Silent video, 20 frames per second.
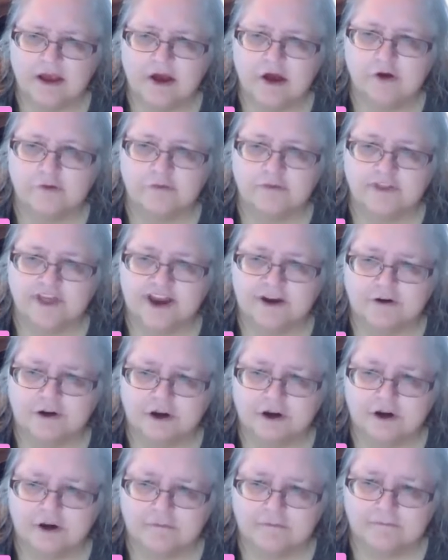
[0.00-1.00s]
Oh, there.
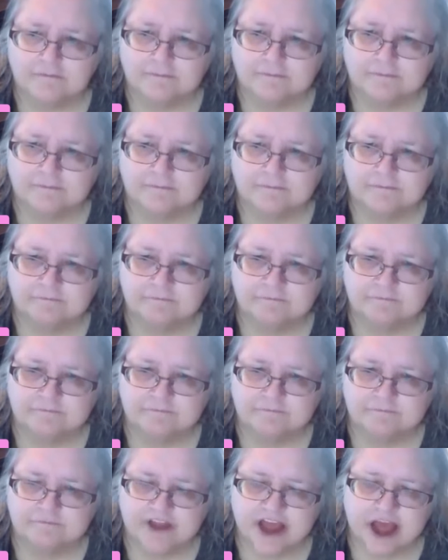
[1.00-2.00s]

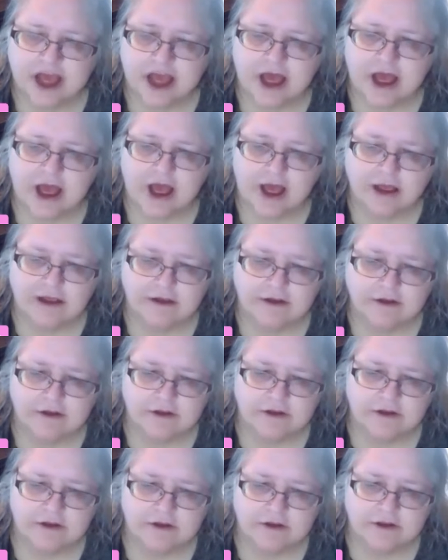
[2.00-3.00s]
Haha.
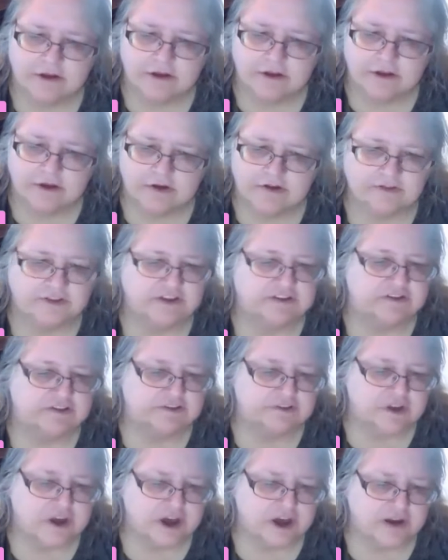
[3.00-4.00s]
Now this is
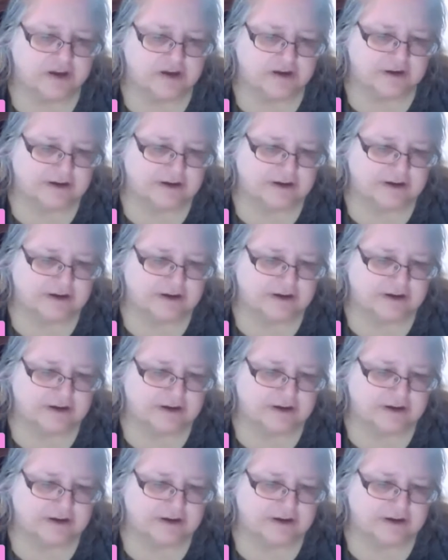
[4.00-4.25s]
not